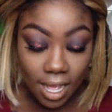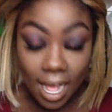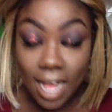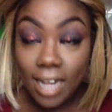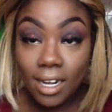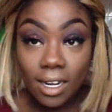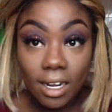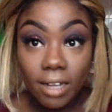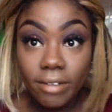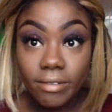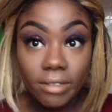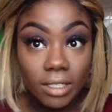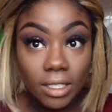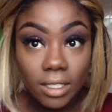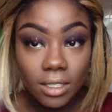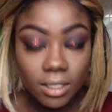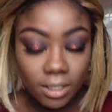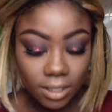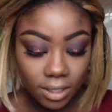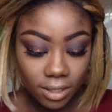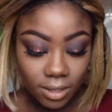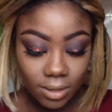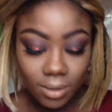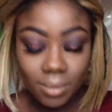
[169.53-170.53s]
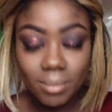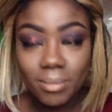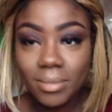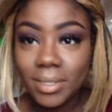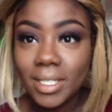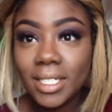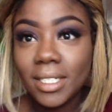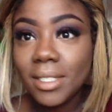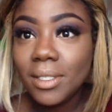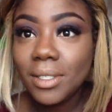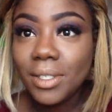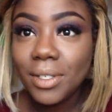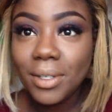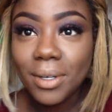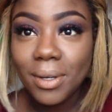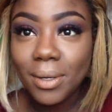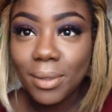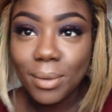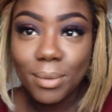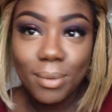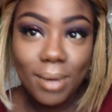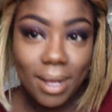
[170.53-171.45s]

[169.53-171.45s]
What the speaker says: I love it, but you know,